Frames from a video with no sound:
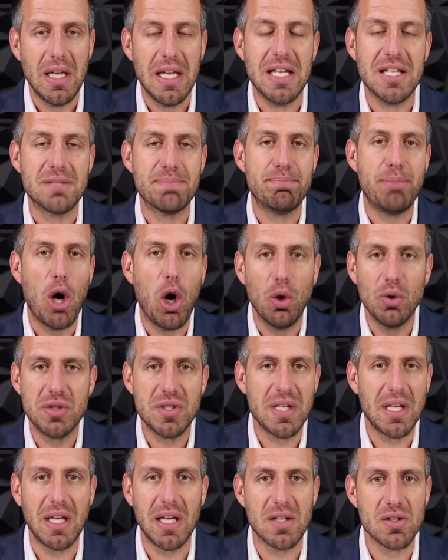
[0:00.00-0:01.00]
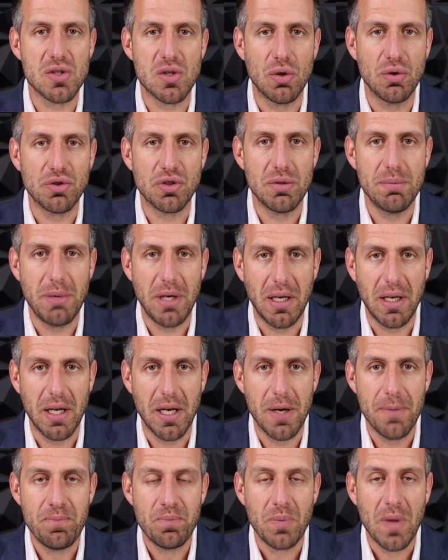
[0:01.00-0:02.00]
is posting on social
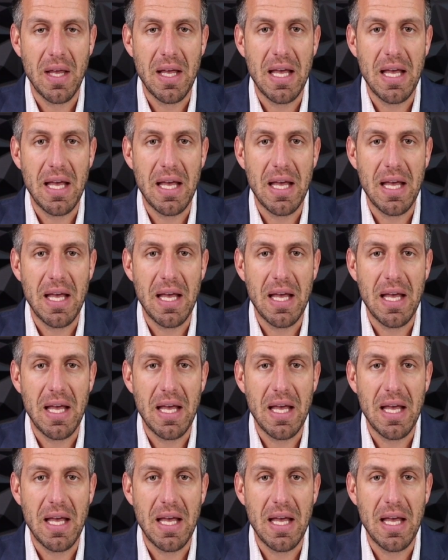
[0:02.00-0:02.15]
media